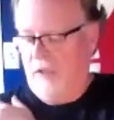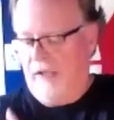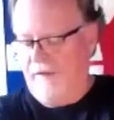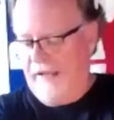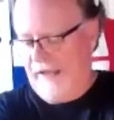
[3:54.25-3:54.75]

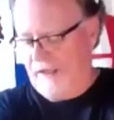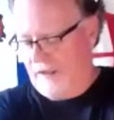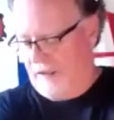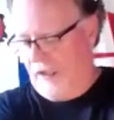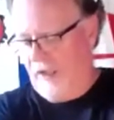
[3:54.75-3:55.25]
and
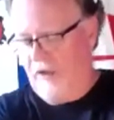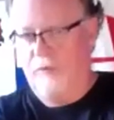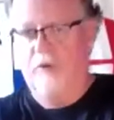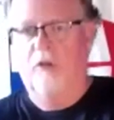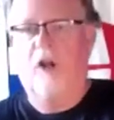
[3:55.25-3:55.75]
then
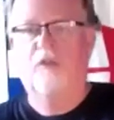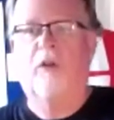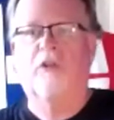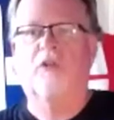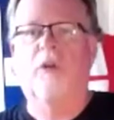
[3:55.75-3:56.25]
through the large
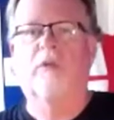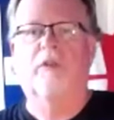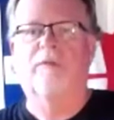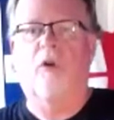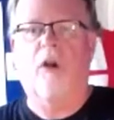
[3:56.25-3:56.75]
muscle groups in
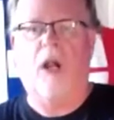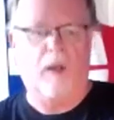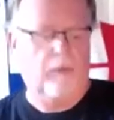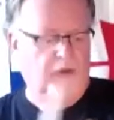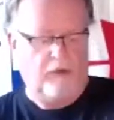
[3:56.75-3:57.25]
your
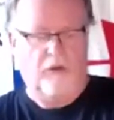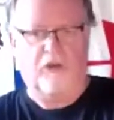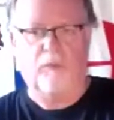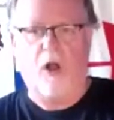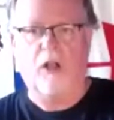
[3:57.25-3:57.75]
forearms, into the
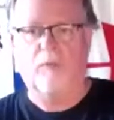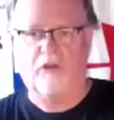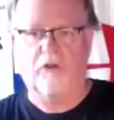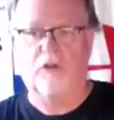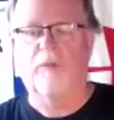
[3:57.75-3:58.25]
smaller
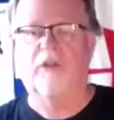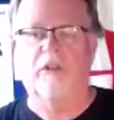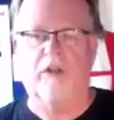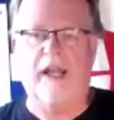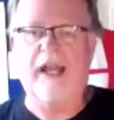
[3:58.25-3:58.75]
muscle groups in
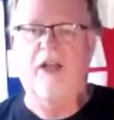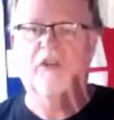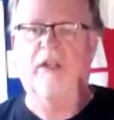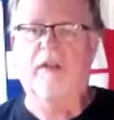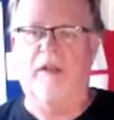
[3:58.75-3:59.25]
your
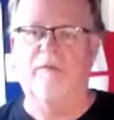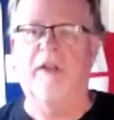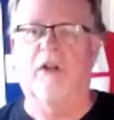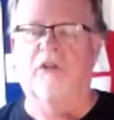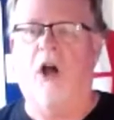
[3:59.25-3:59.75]
hands and
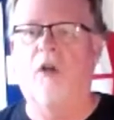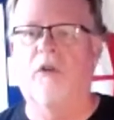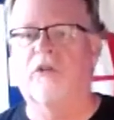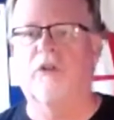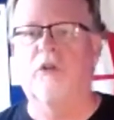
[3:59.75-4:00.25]
fingers. All
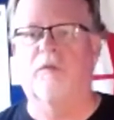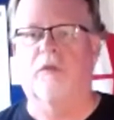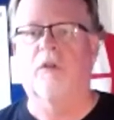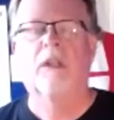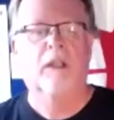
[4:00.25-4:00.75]
those are useful.